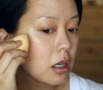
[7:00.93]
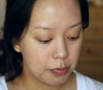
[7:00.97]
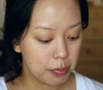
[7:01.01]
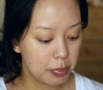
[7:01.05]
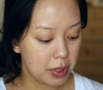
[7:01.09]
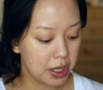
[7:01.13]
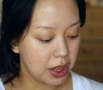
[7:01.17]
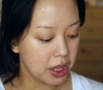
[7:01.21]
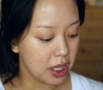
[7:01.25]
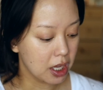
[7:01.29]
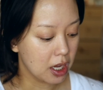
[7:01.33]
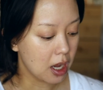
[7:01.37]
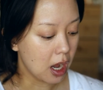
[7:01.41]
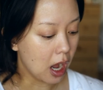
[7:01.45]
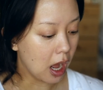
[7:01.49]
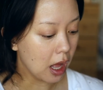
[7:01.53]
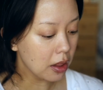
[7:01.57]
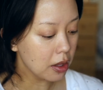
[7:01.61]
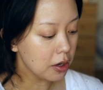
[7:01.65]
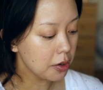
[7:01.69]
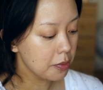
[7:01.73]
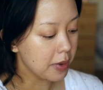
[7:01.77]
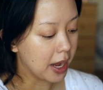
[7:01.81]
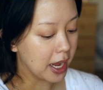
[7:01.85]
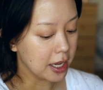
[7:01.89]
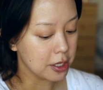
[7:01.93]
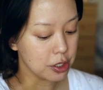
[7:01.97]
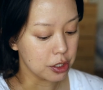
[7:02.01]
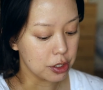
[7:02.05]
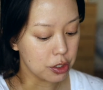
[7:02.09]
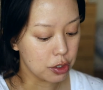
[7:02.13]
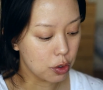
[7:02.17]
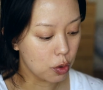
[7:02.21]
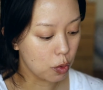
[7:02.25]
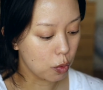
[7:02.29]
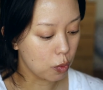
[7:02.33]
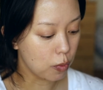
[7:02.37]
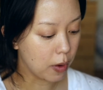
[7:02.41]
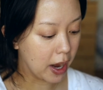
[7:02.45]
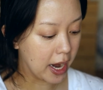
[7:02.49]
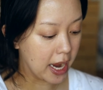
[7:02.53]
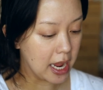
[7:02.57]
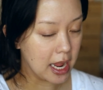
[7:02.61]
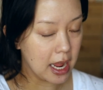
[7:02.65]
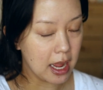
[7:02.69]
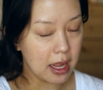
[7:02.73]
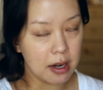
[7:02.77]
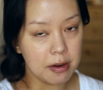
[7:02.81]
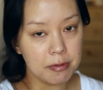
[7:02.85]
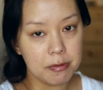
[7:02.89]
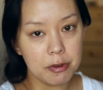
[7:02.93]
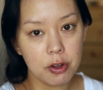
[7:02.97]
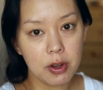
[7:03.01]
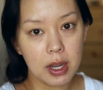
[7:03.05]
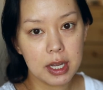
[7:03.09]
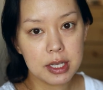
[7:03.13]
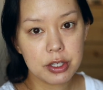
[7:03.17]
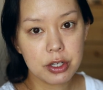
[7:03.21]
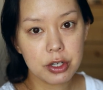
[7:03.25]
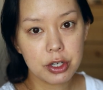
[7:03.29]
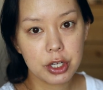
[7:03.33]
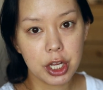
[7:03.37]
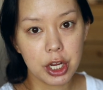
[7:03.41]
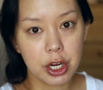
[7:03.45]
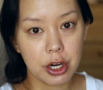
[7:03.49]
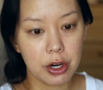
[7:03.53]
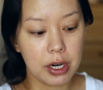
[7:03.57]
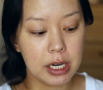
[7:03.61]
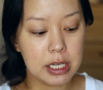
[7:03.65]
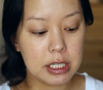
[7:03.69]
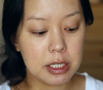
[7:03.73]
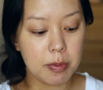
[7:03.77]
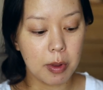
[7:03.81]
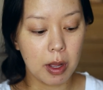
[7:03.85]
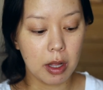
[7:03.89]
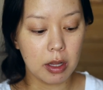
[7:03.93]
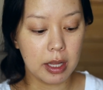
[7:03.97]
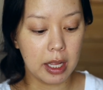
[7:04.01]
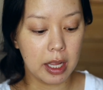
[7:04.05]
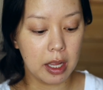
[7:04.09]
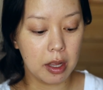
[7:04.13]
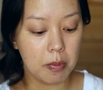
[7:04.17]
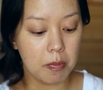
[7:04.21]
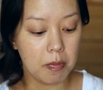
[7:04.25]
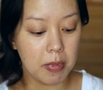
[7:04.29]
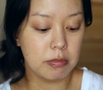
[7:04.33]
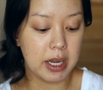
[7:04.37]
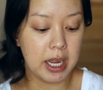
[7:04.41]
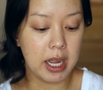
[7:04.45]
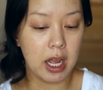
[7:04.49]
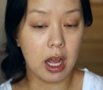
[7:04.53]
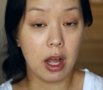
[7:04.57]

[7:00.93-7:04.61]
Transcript: But the color match is great. And if you guys are curious about like my